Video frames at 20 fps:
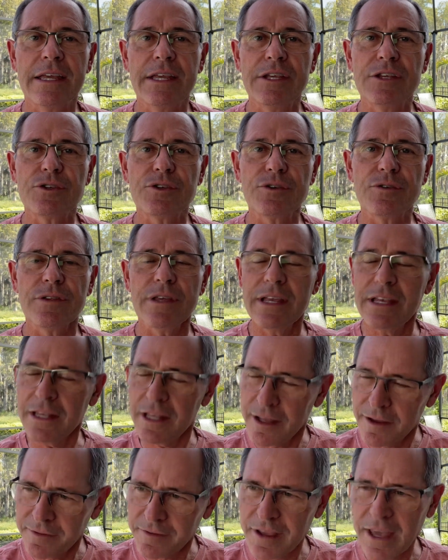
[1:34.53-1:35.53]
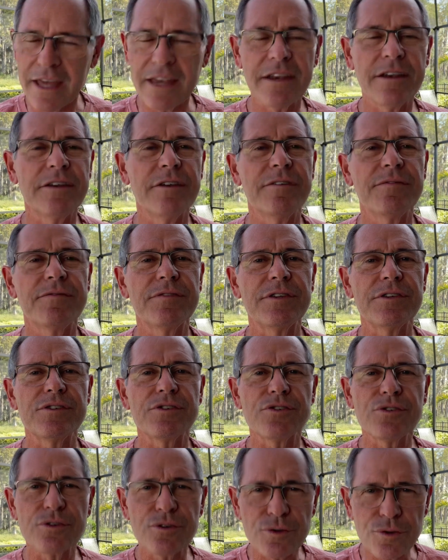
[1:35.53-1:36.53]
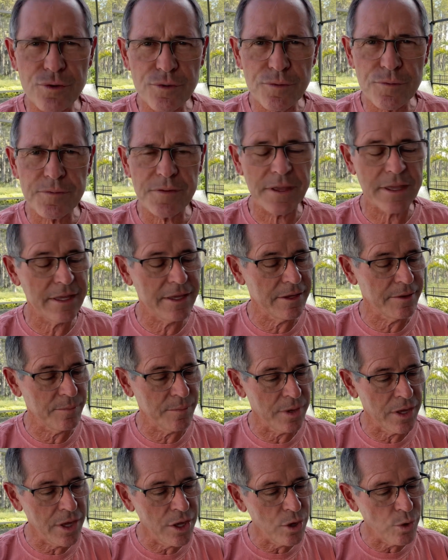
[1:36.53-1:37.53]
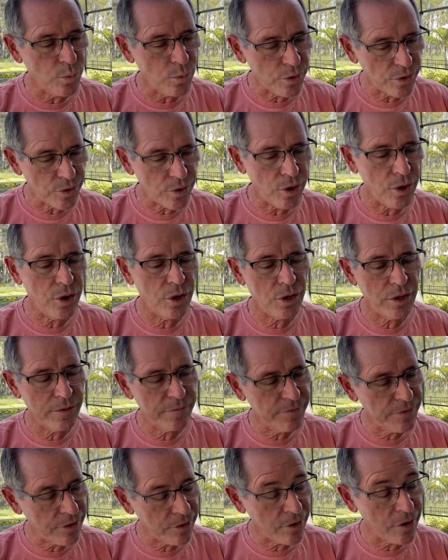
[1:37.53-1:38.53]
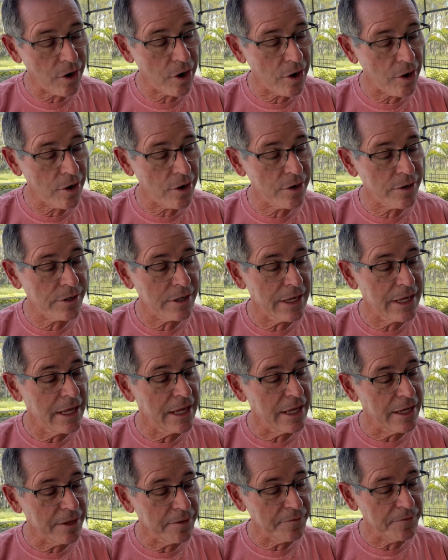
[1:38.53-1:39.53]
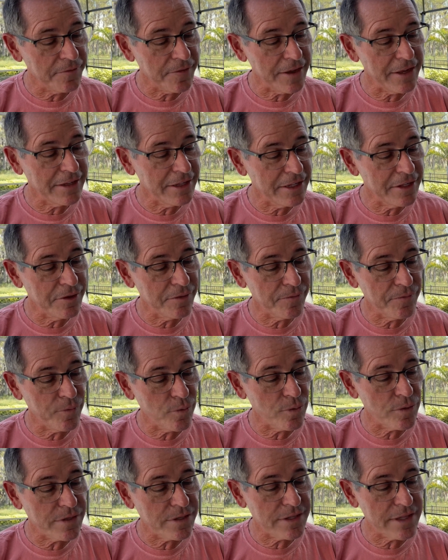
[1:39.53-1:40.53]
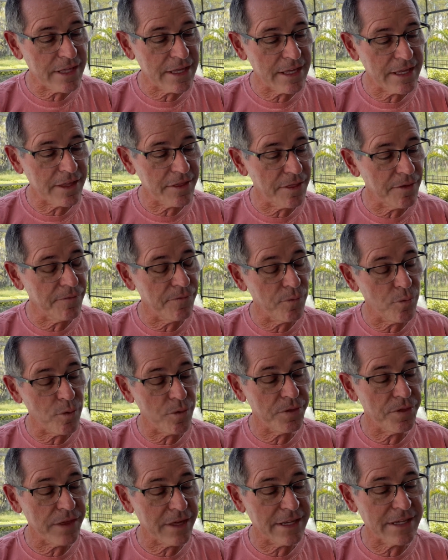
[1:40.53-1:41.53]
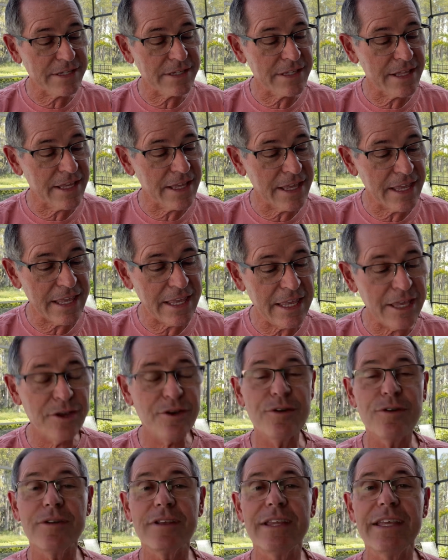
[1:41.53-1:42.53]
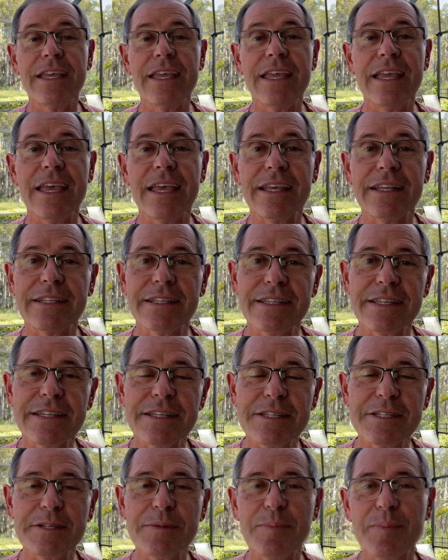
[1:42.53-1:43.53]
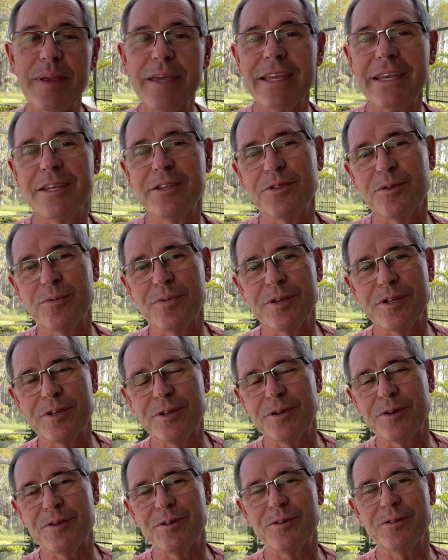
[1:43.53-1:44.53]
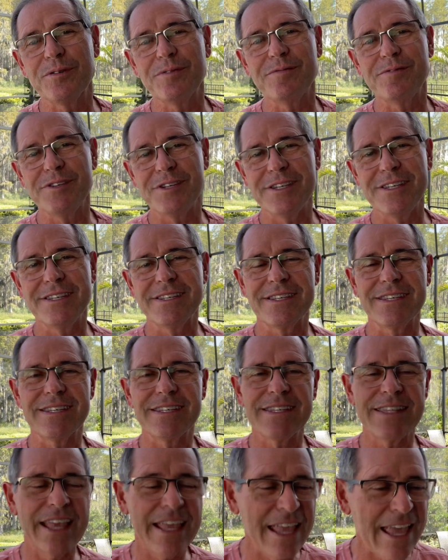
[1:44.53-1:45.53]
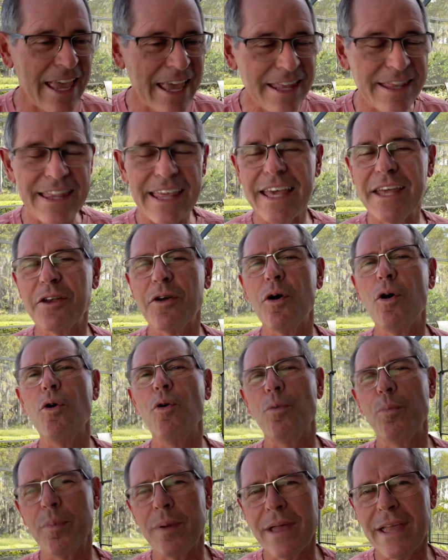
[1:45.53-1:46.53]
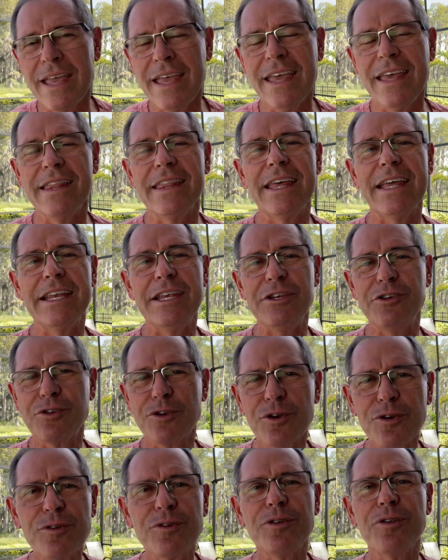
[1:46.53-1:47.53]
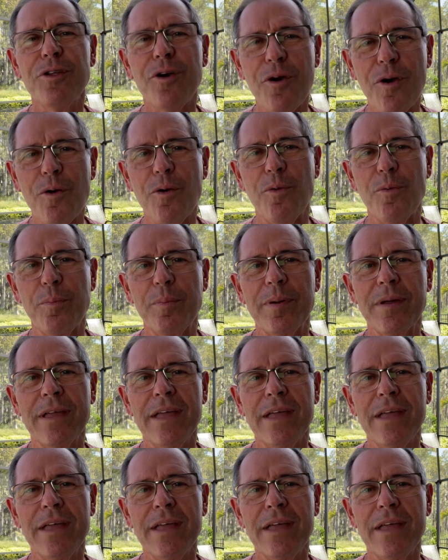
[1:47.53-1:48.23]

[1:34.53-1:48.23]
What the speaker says: So they loved God enough to serve Him with all of their heart. And finally, the fourth thing is they eagerly anticipated the return of Jesus. They had that hope, that eternal hope.